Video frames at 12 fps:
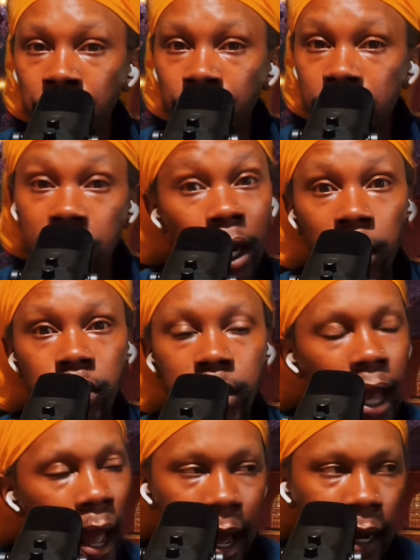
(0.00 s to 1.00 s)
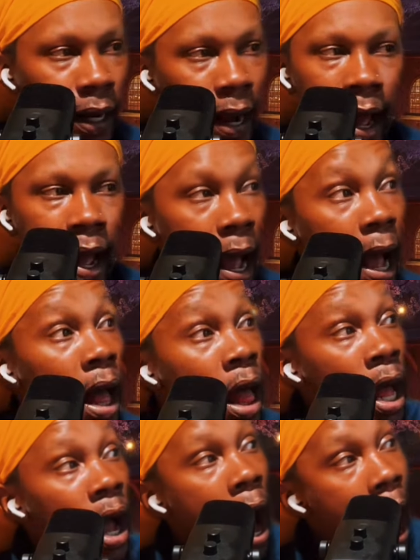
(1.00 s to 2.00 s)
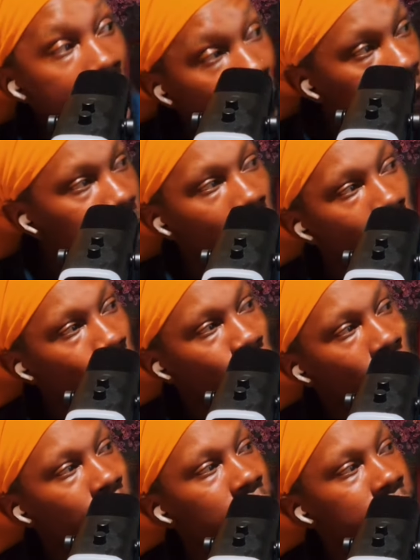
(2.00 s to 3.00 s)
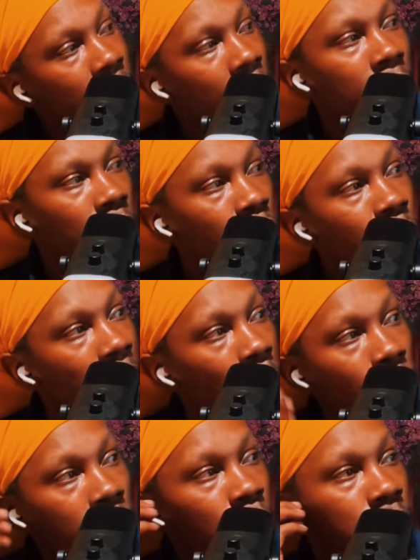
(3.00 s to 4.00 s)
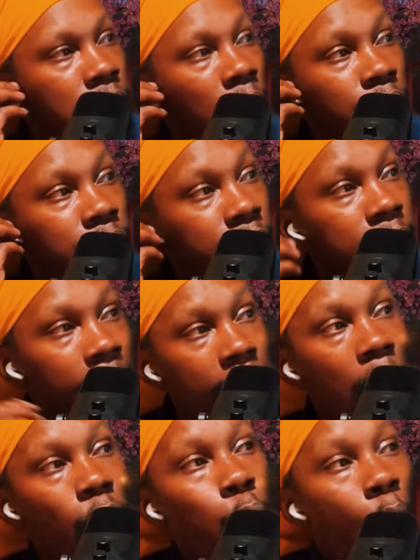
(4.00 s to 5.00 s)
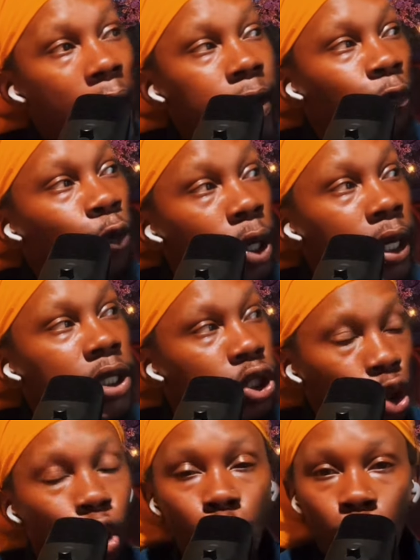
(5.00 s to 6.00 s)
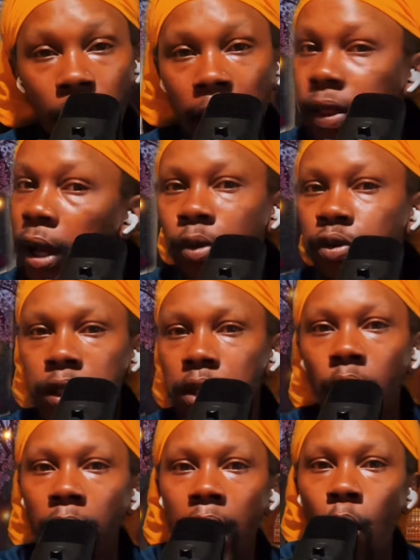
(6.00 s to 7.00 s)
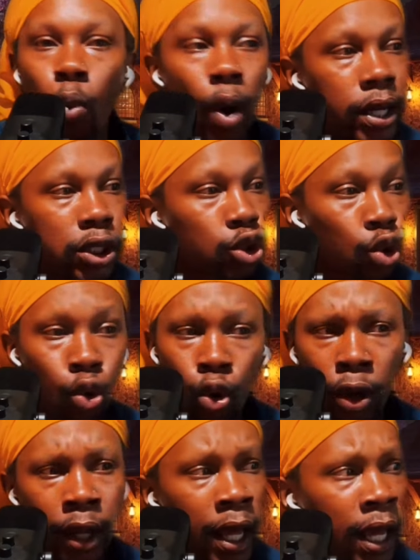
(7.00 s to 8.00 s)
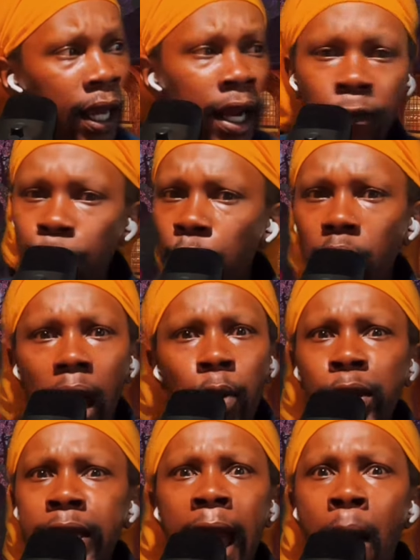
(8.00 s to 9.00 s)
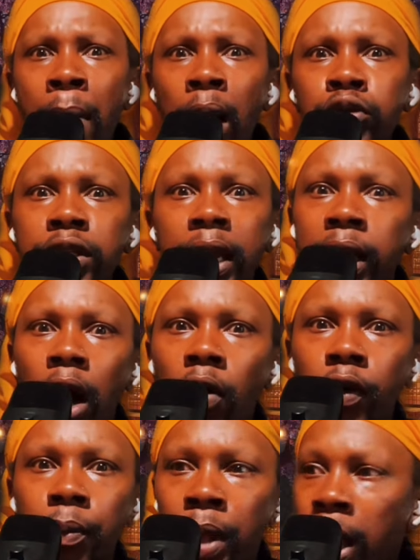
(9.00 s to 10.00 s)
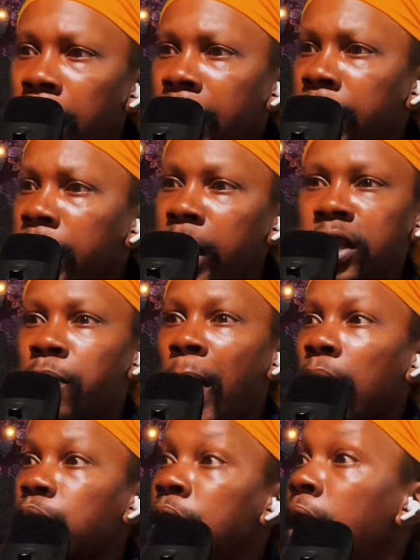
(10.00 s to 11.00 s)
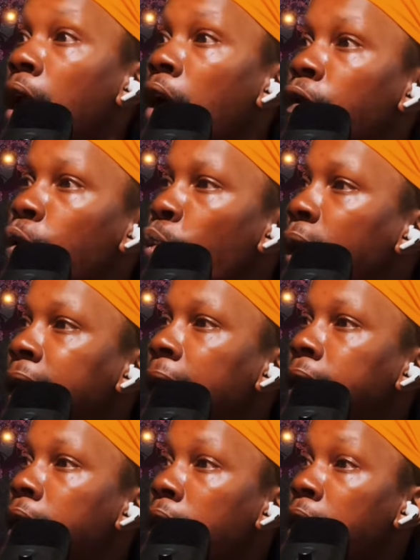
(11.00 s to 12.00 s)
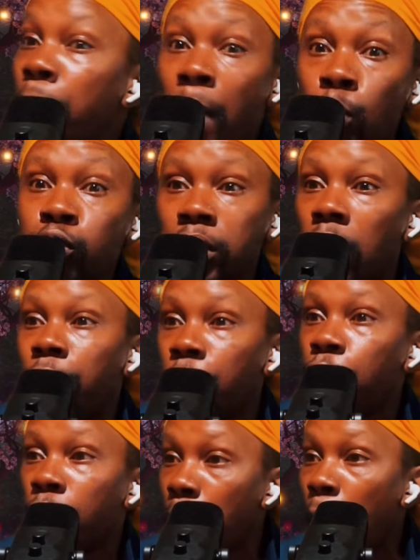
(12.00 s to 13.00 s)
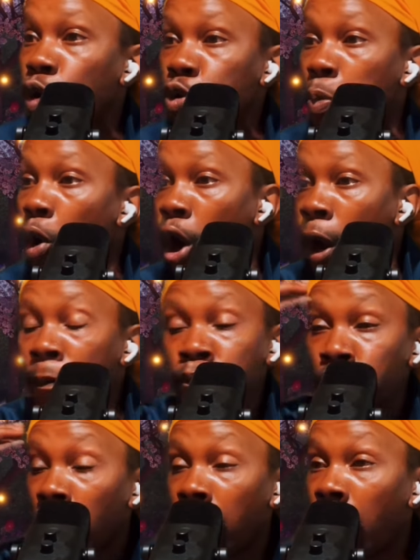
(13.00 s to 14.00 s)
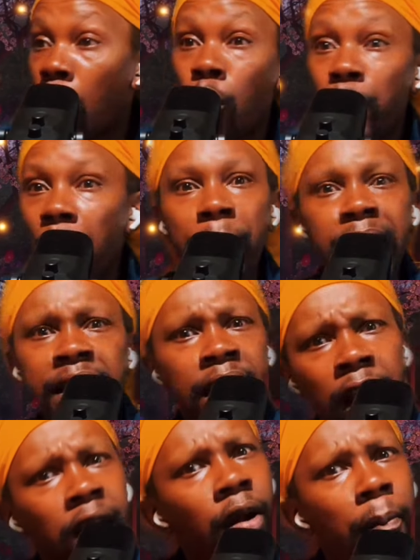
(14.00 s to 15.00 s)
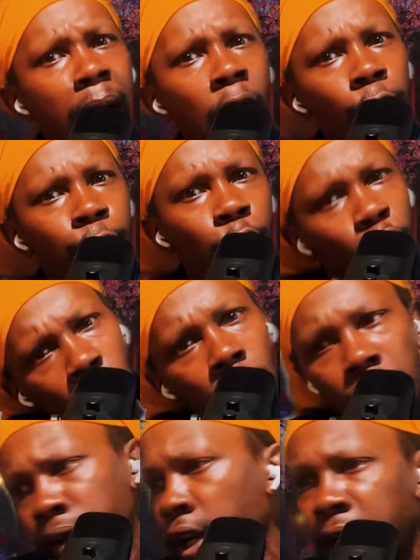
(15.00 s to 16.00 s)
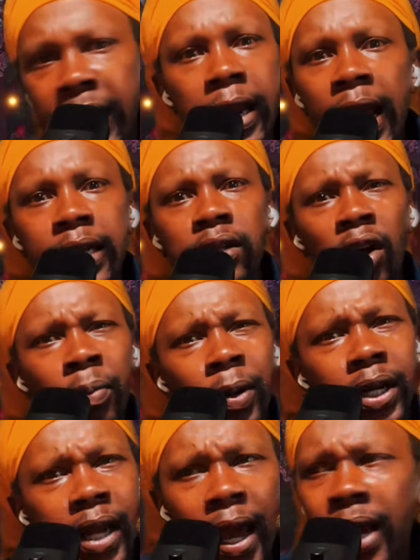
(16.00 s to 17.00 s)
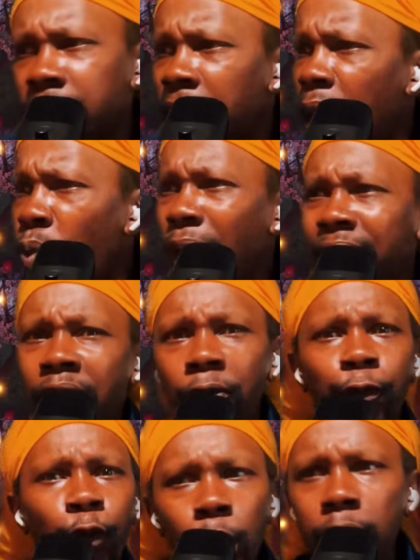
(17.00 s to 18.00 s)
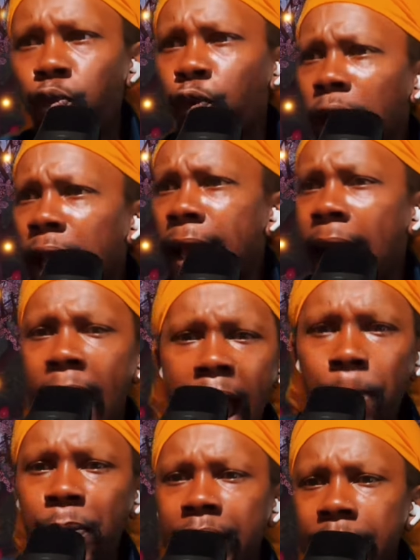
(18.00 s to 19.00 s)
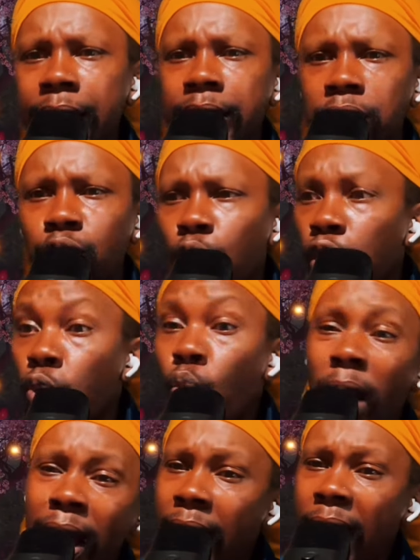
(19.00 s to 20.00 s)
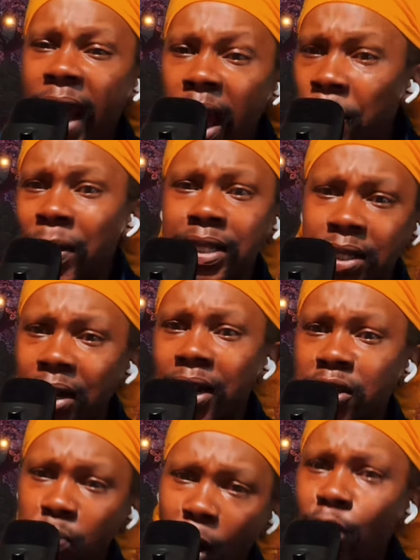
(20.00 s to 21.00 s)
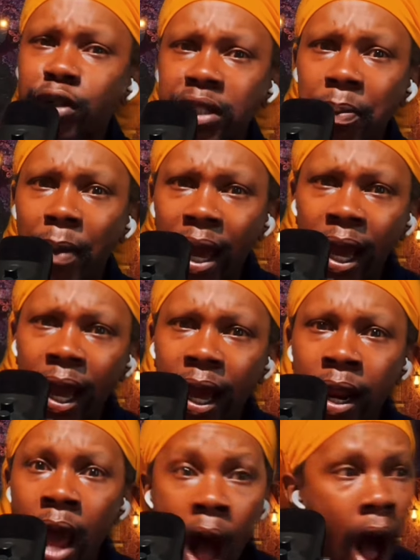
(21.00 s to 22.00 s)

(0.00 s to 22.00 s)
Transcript: Seriously, I did not. I I thought from the title that we was gonna just have one freaking story. I thought we just gonna have one story, and it feel like we got about ten of them, and it's about ten of them that, and most of them for the most part, I'm gonna be thinking about for the next couple of days. Like, what the freak really happened in this story? What happened? happened to this person, man?